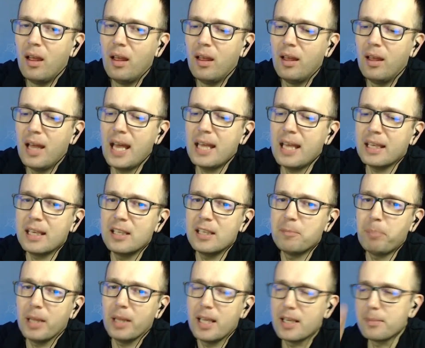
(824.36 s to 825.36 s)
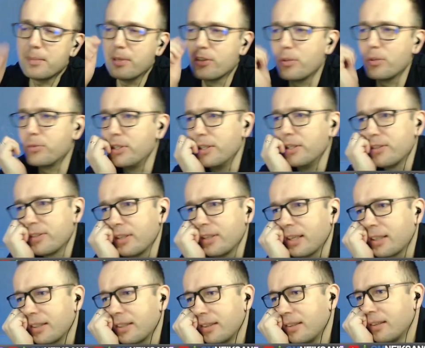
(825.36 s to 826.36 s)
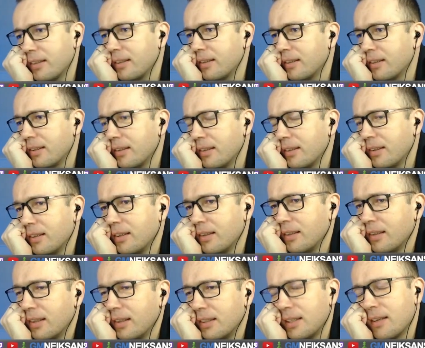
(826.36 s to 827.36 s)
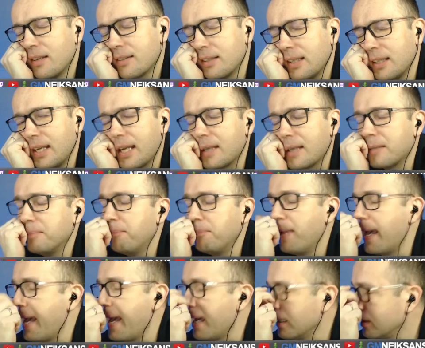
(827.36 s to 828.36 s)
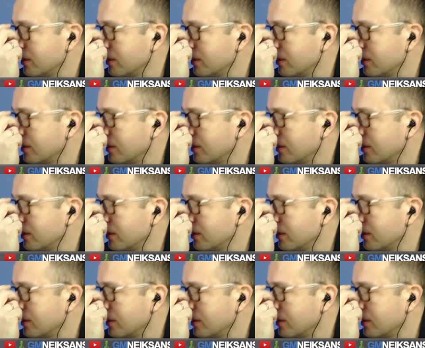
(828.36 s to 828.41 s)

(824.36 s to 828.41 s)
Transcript: And he plays bishop g6. I was like, nah.